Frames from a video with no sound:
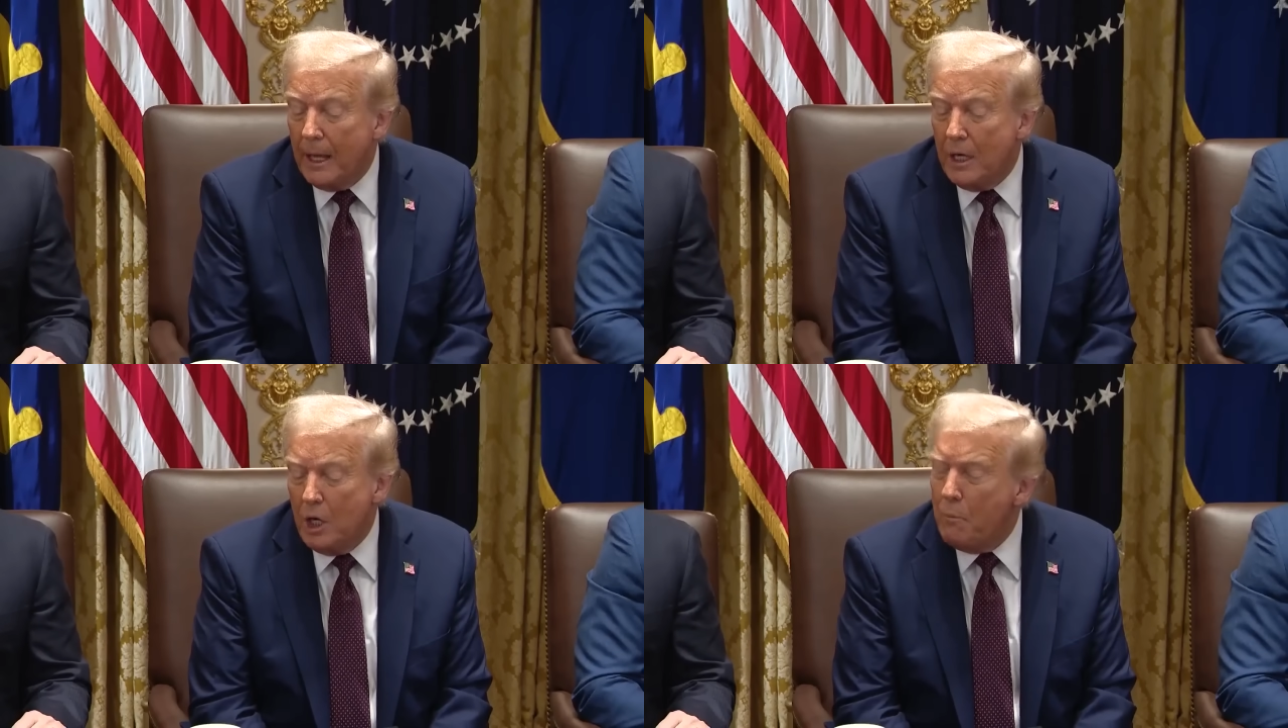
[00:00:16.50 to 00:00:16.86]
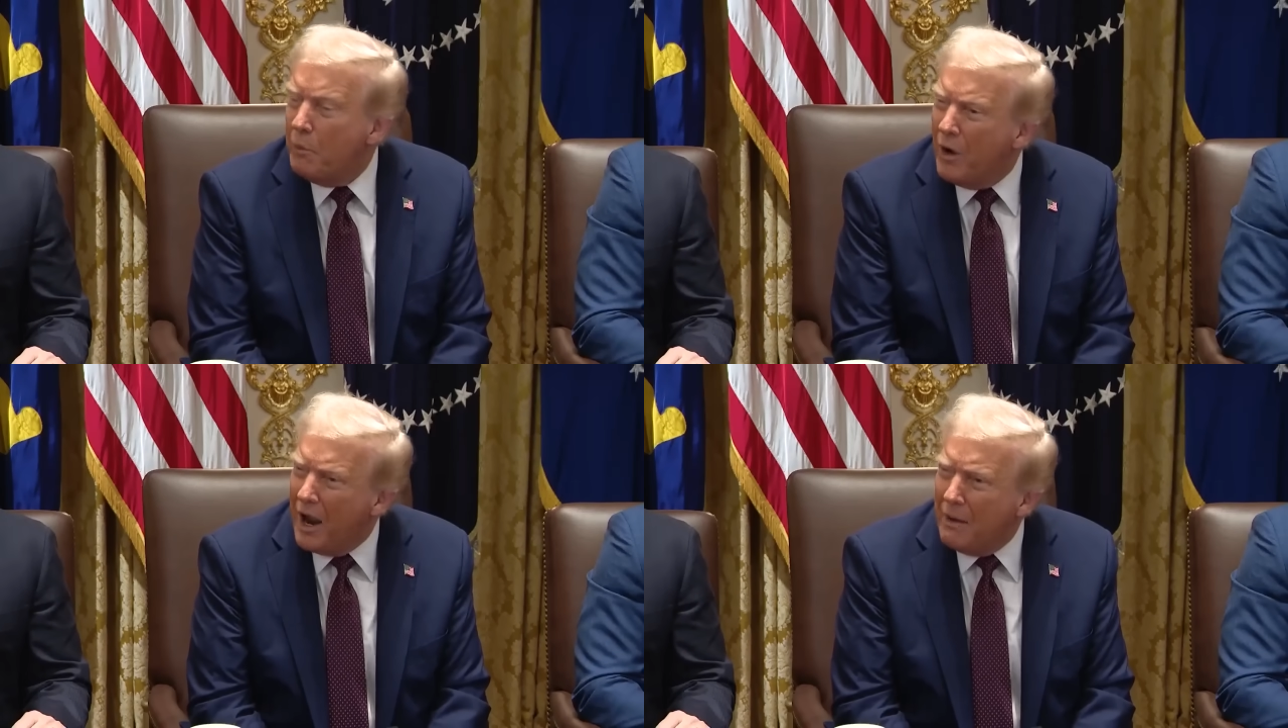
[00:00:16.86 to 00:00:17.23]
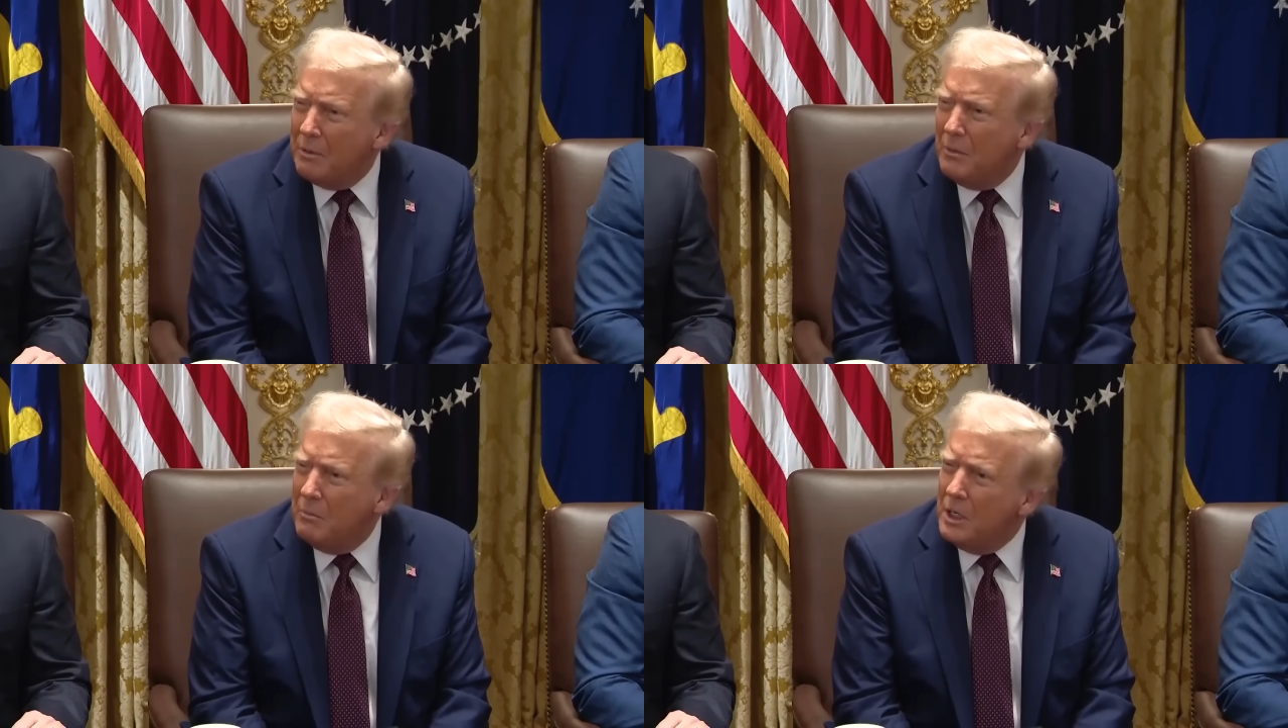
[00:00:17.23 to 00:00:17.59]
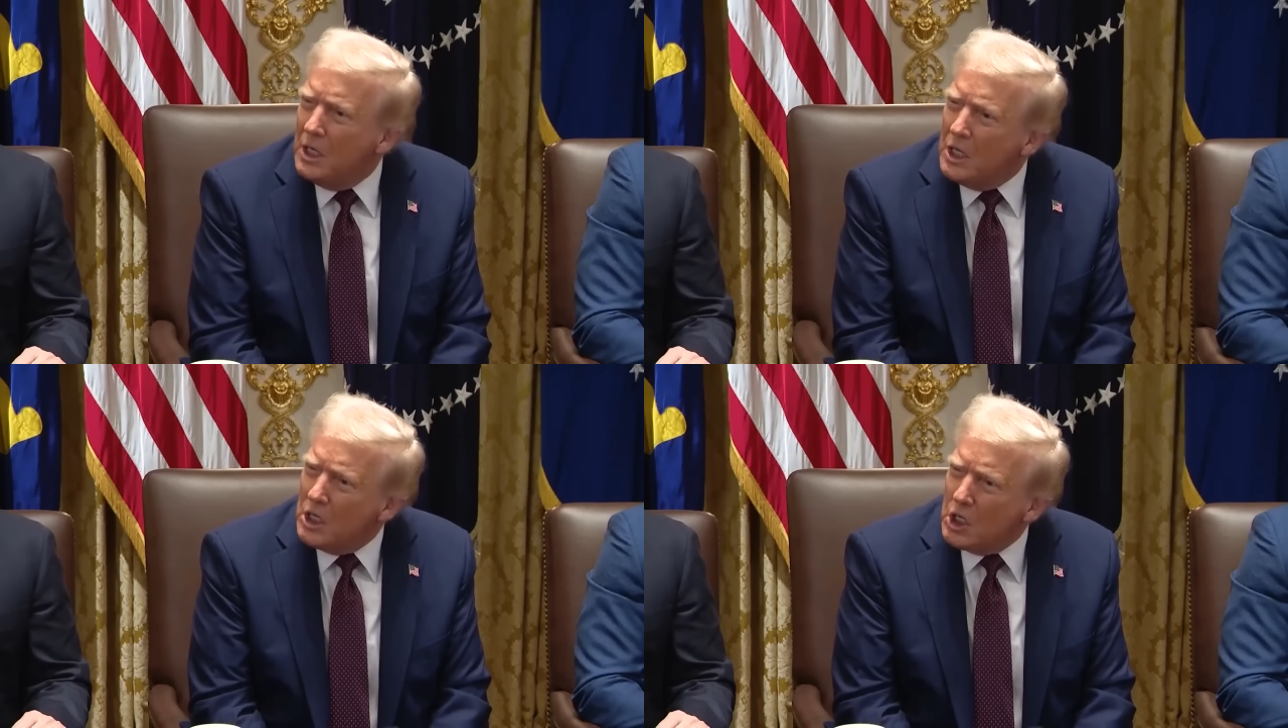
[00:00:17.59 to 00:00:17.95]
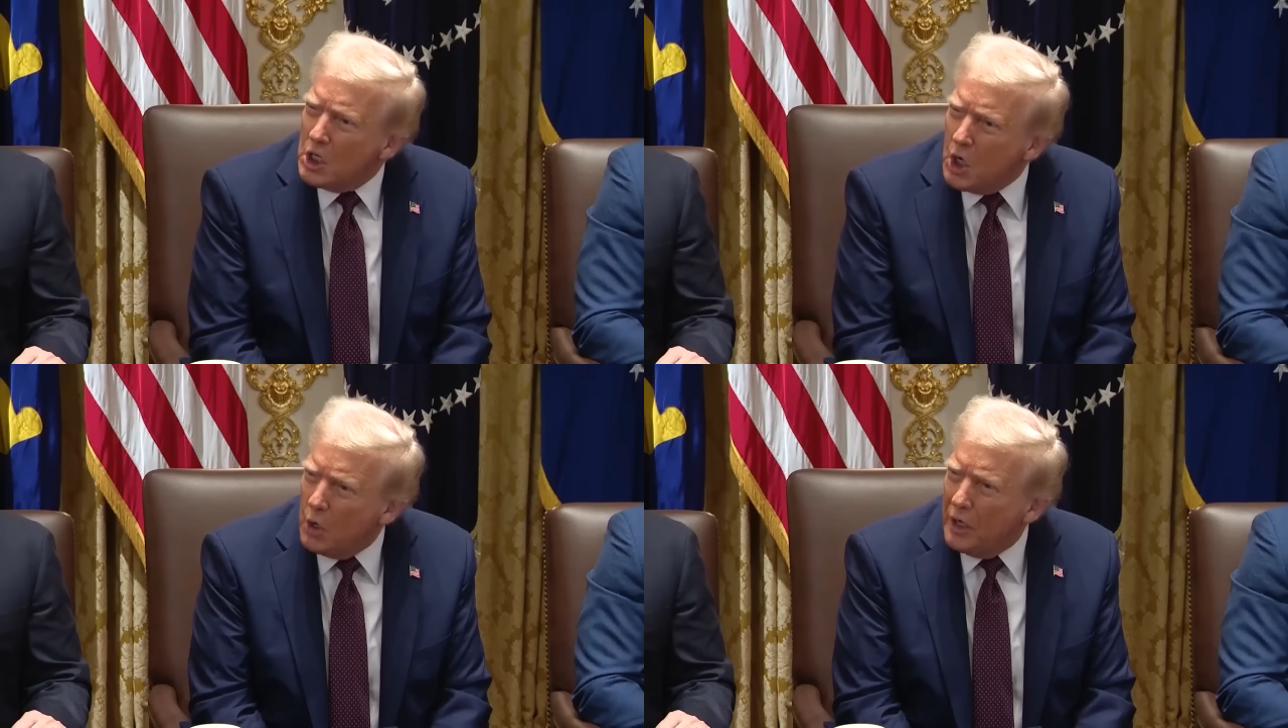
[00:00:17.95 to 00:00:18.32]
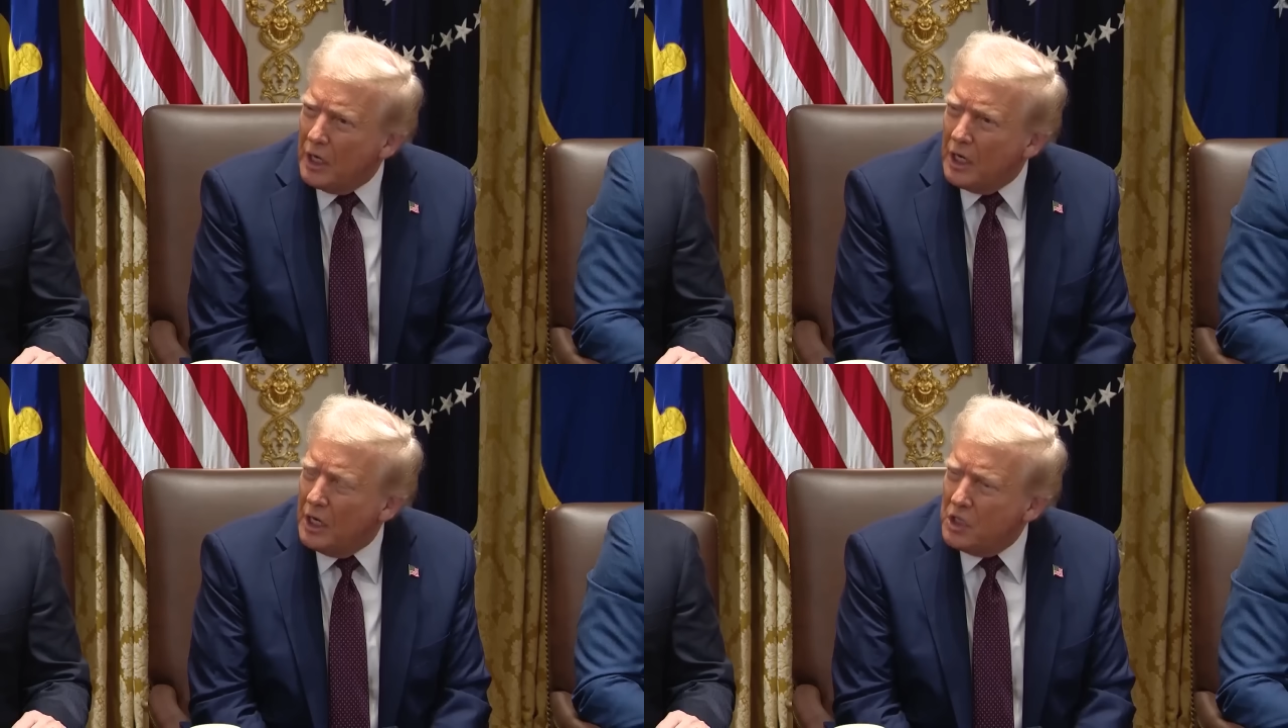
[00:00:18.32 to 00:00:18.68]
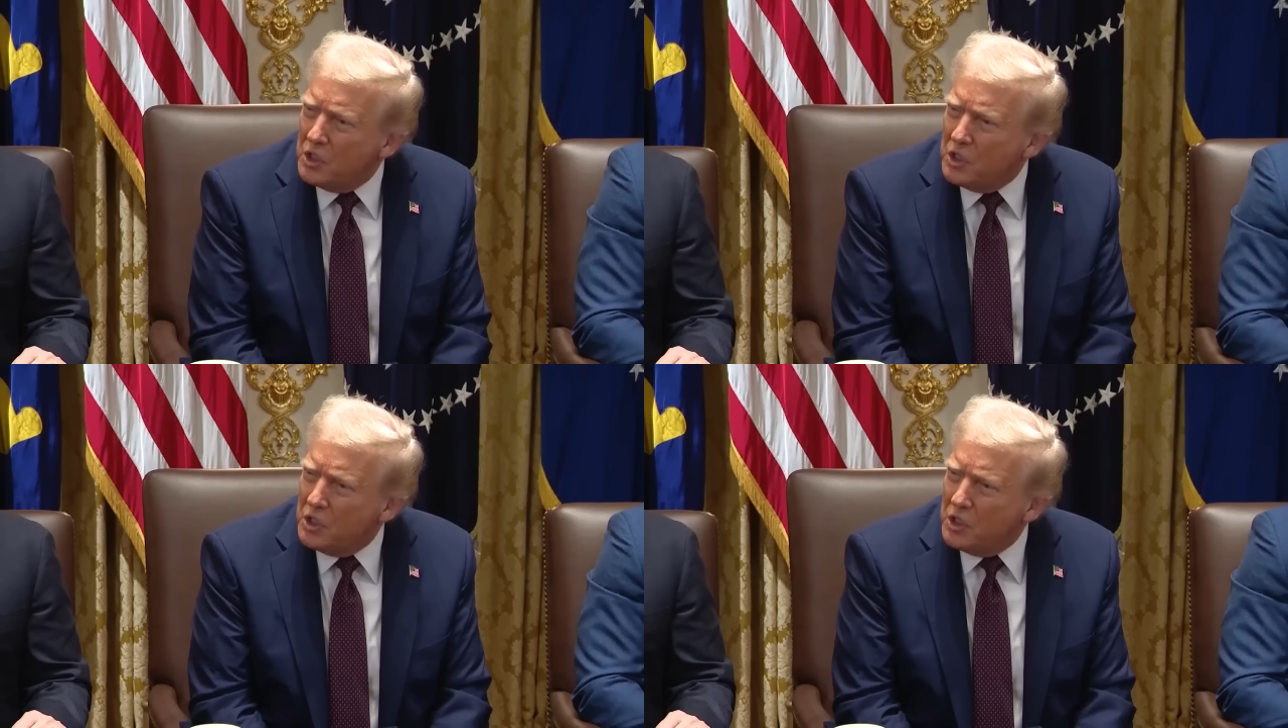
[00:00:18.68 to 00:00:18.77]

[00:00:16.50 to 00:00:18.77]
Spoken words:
No problem going in and